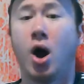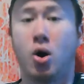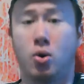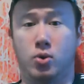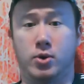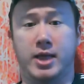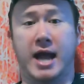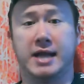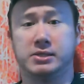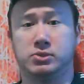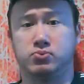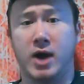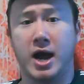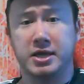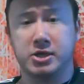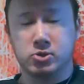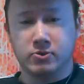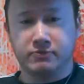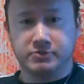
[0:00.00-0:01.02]
Well, that's why
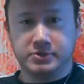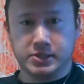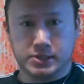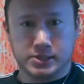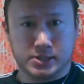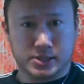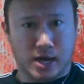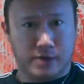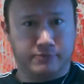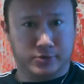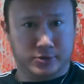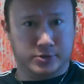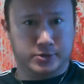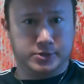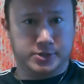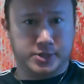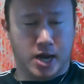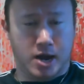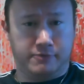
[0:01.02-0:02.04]
you've discovered
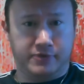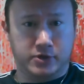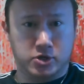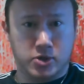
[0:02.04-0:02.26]
yourself and